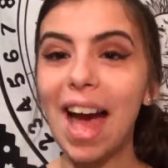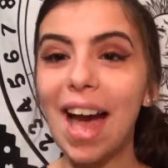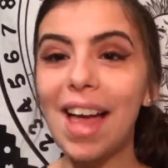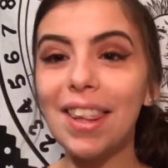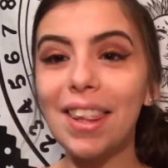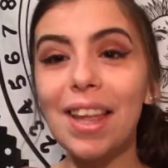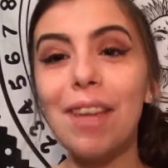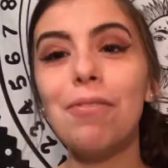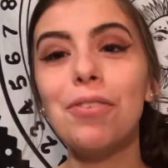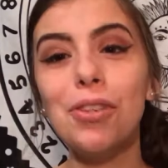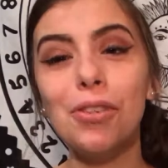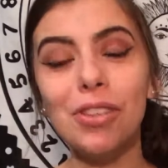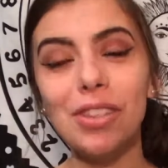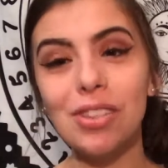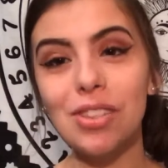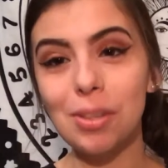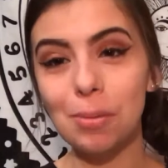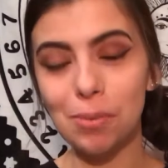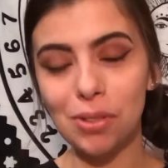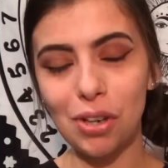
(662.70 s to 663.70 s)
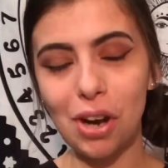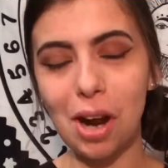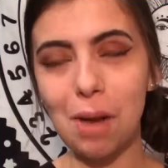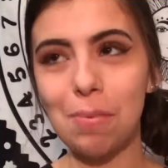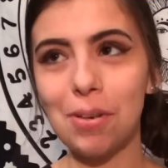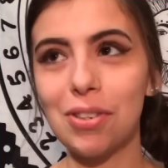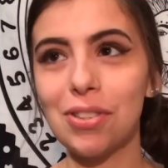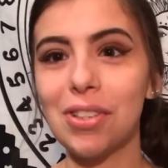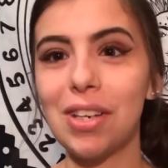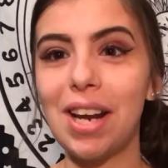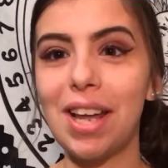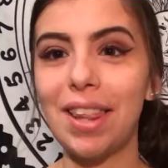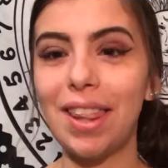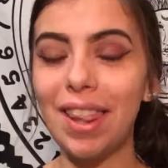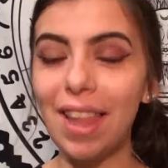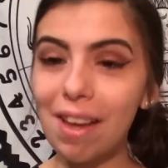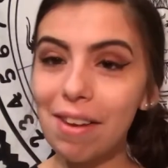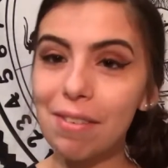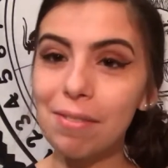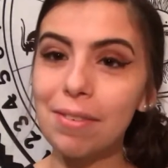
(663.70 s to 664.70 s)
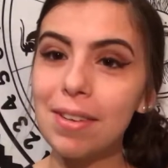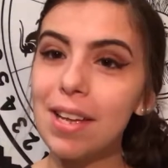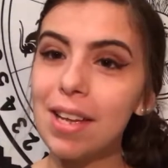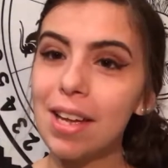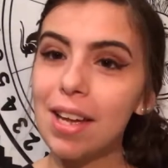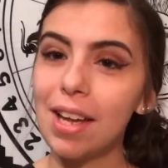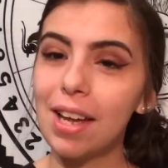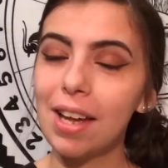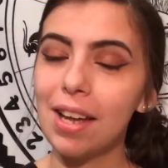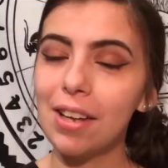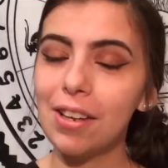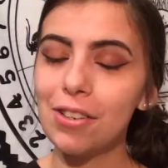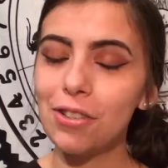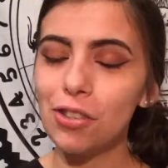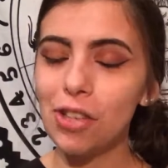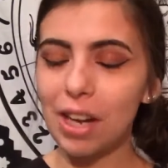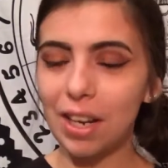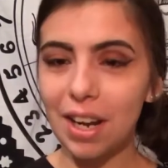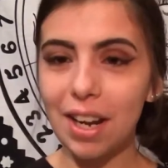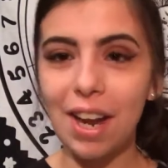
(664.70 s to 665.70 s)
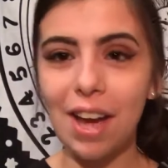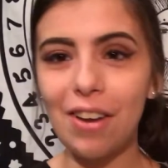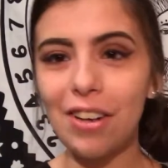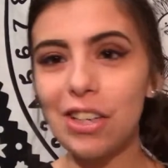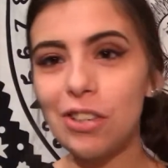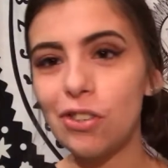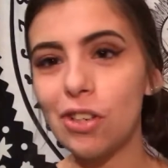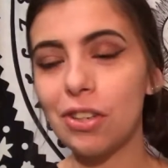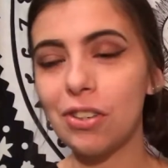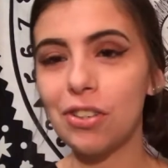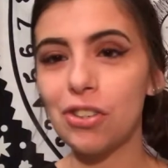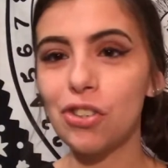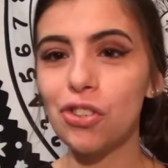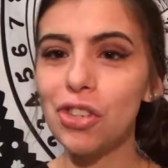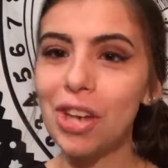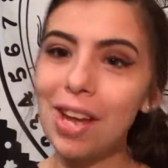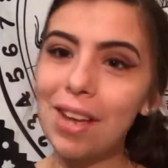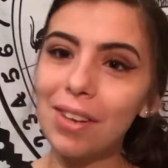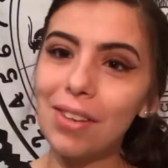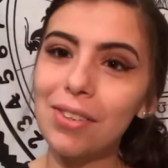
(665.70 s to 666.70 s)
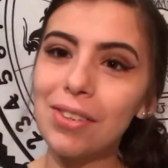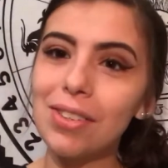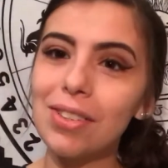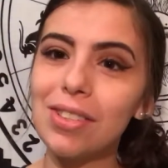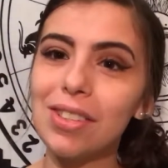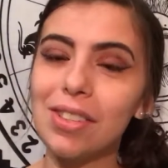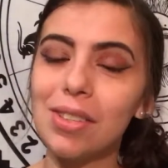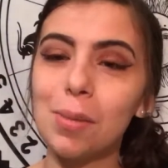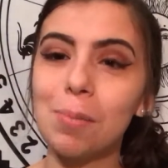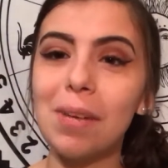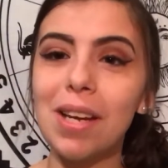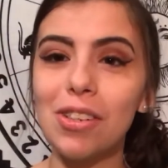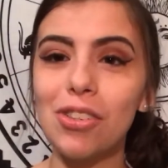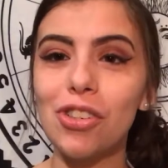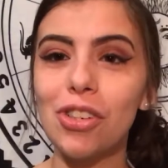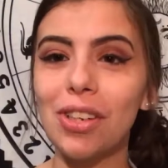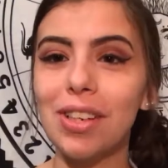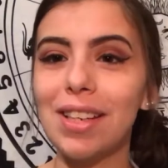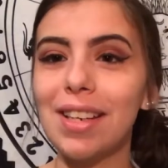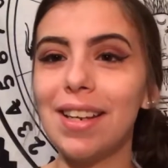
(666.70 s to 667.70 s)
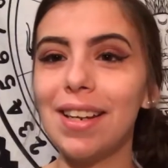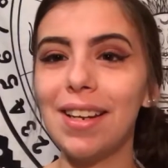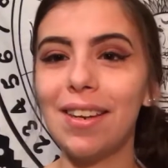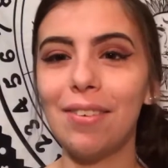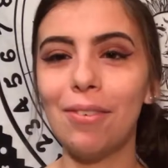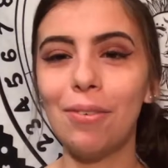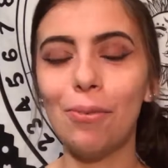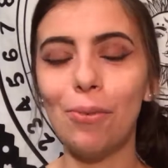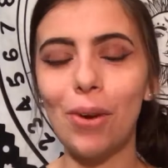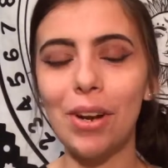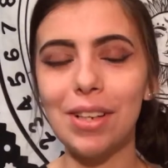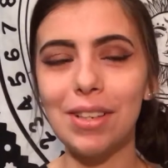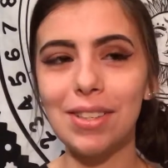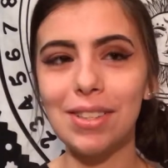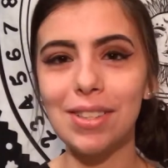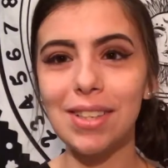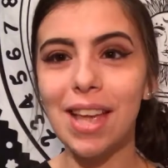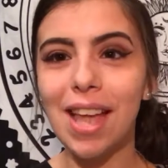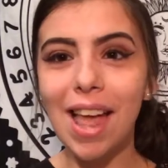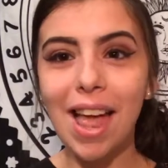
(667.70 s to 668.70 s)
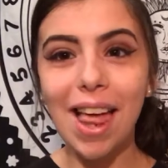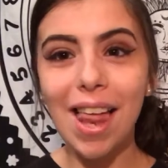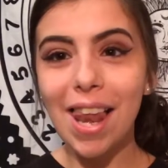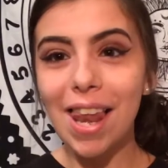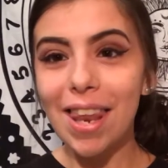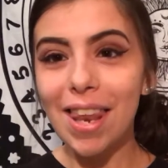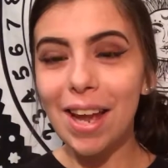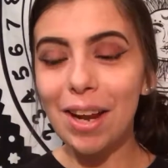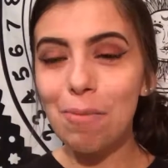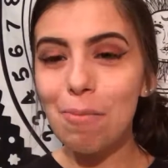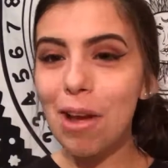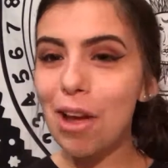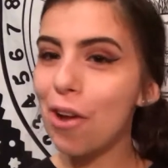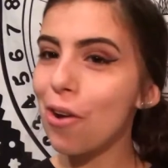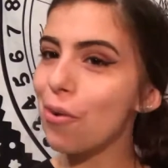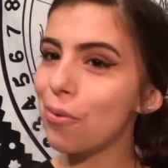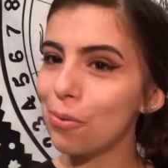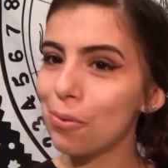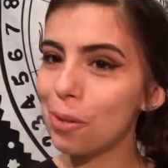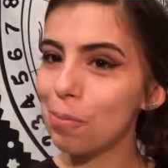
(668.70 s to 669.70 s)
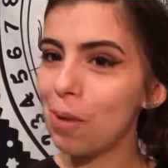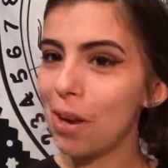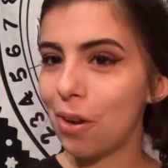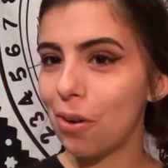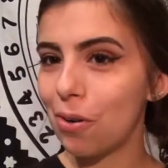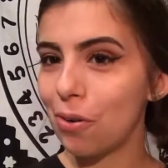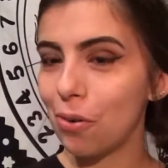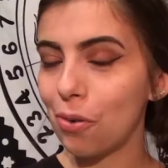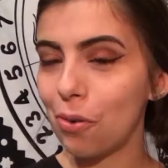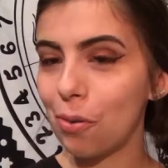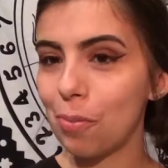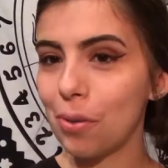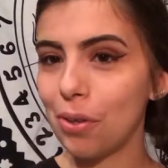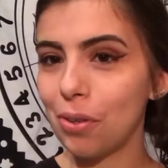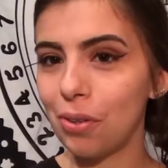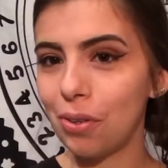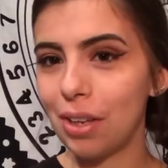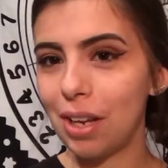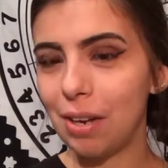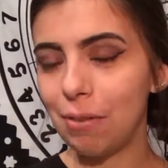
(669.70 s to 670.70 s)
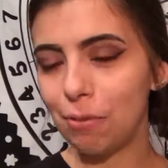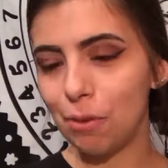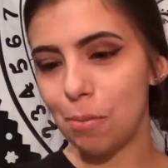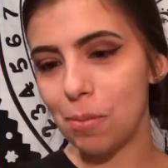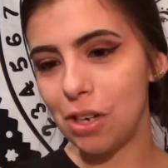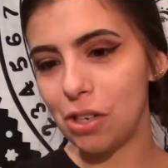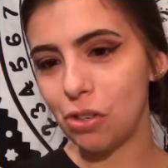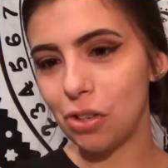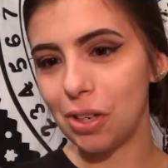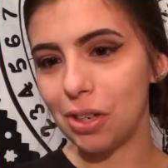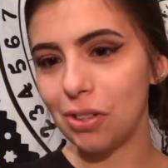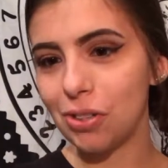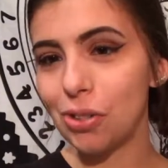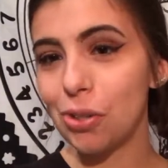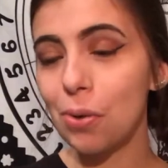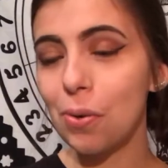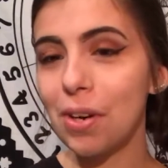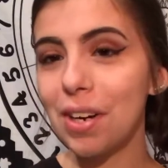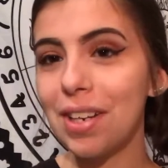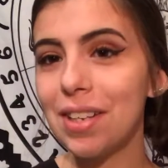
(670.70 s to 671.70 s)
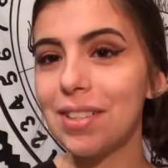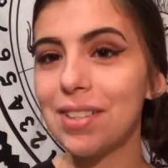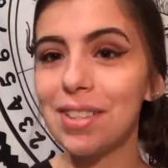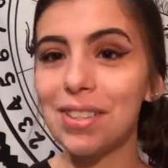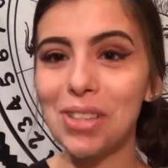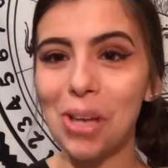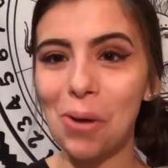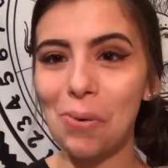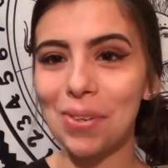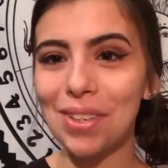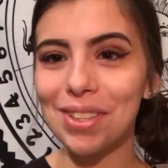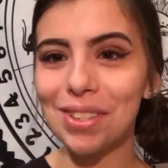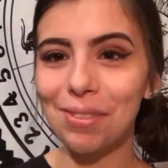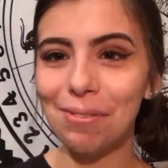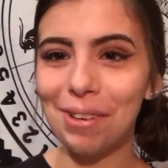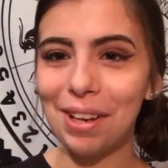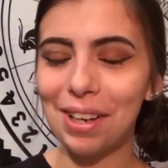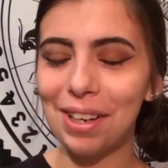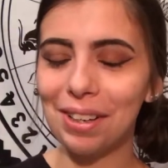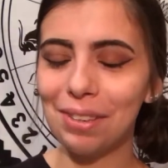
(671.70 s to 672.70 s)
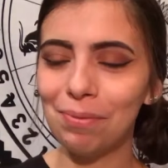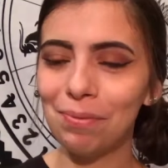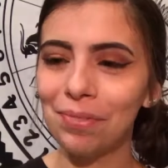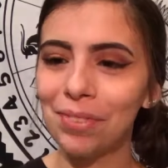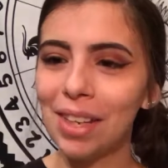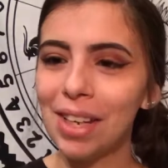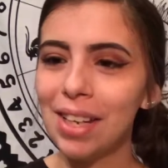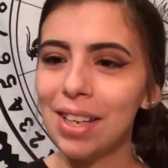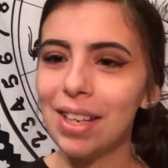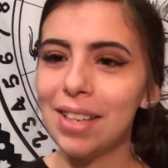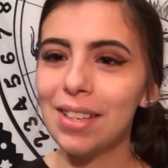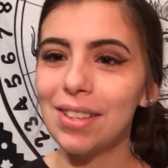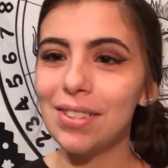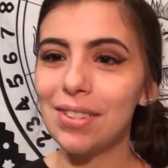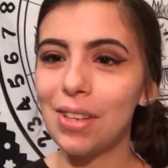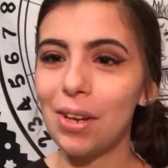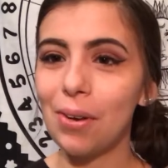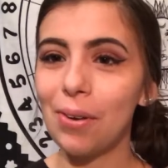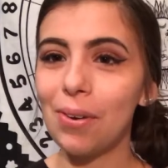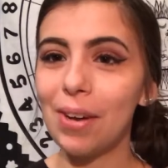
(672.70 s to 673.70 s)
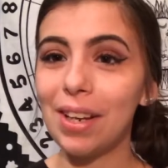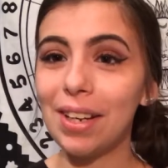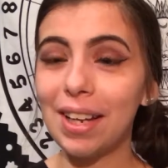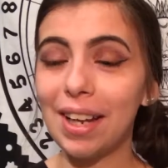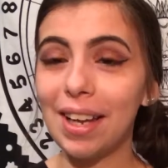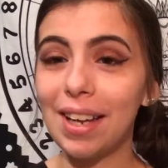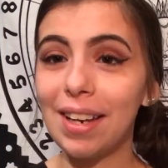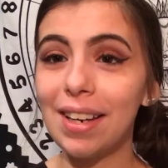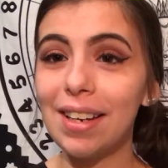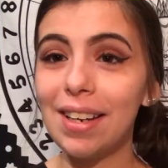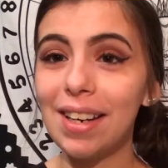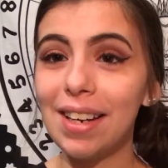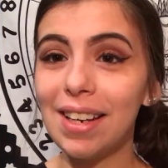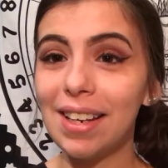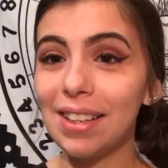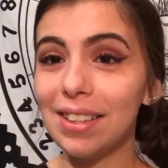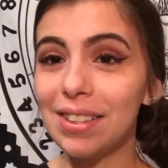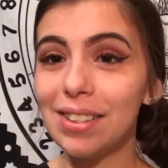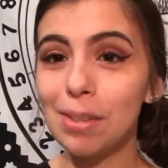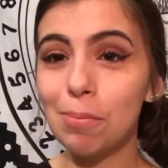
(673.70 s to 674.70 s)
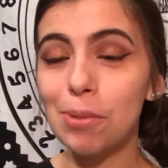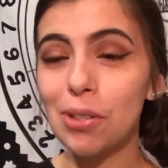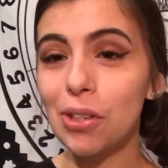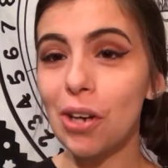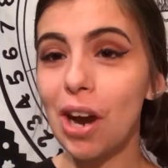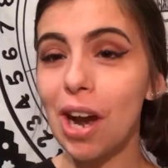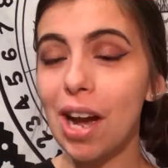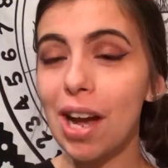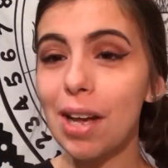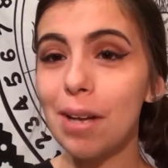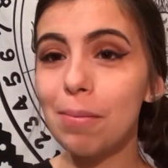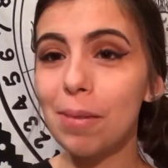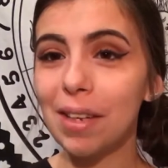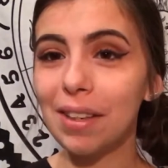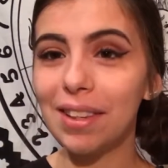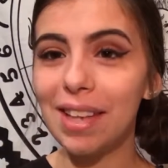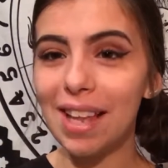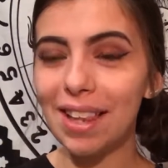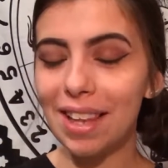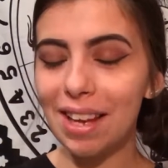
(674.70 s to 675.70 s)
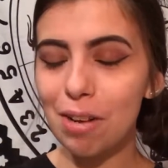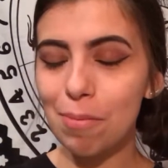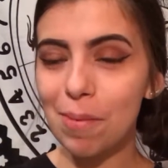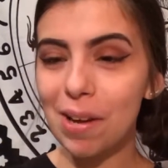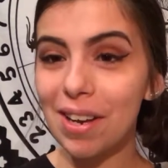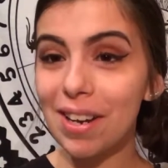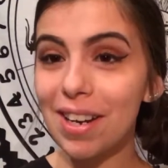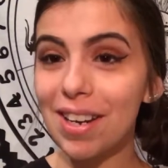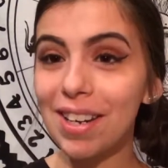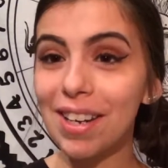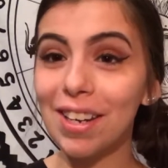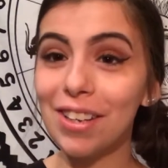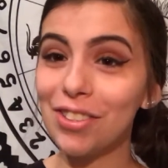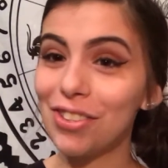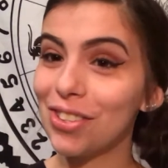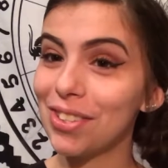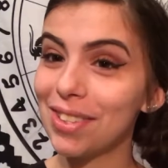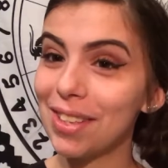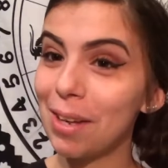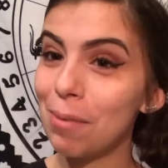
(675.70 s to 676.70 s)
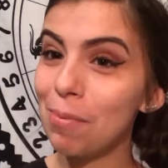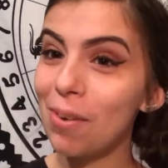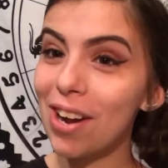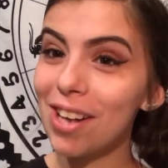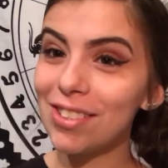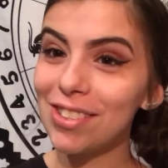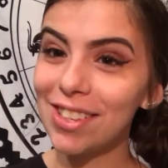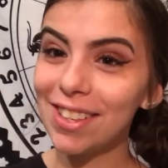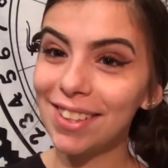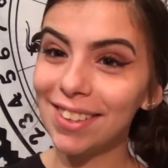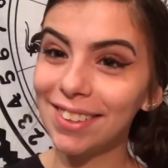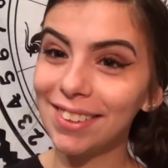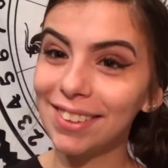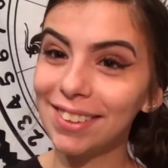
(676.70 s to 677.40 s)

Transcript: I love new subscribers and I love checking out each other's channels, especially ones like my own with paranormal information and stories. It's always fun. So again, hit subscribe, hit that like button, and just keep watching.